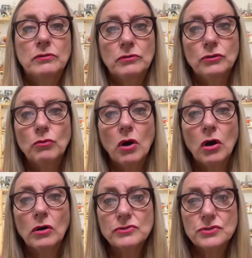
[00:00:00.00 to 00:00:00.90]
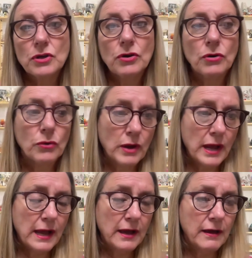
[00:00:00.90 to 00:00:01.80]
you also
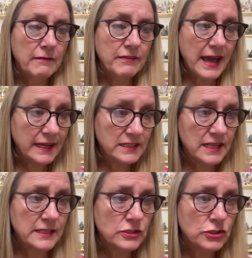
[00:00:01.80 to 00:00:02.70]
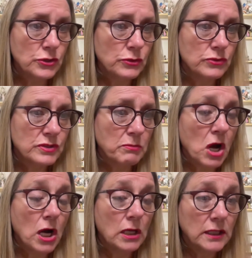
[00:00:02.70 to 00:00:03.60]
have access to some
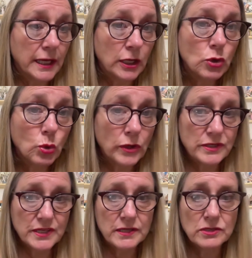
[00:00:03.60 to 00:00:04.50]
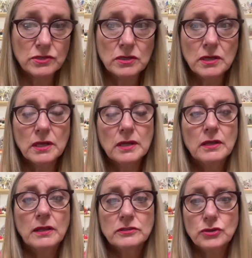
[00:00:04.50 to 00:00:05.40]
online courses.
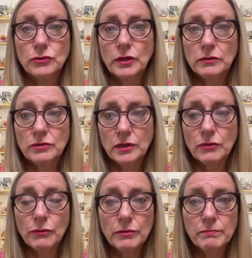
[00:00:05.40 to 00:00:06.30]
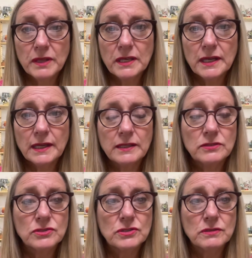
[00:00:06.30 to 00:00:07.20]
So the group
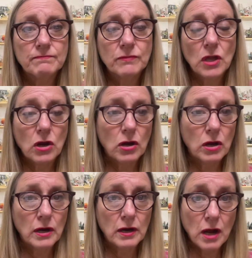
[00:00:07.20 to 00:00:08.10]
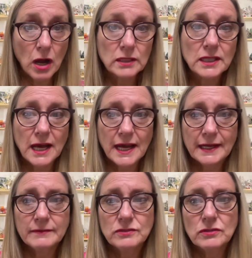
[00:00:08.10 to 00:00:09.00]
meetings are
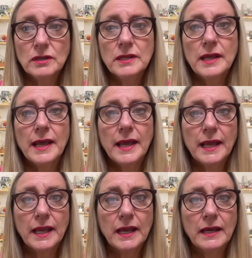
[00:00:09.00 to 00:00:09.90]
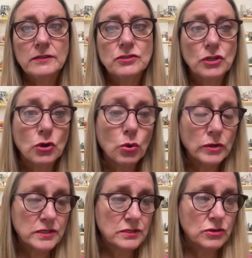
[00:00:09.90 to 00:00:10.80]
online, and the
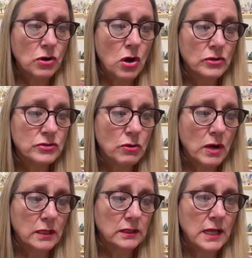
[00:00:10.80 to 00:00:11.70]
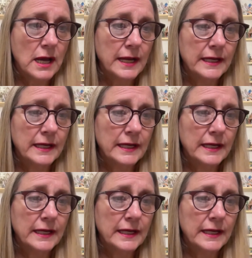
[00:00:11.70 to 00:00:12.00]
courses are also online,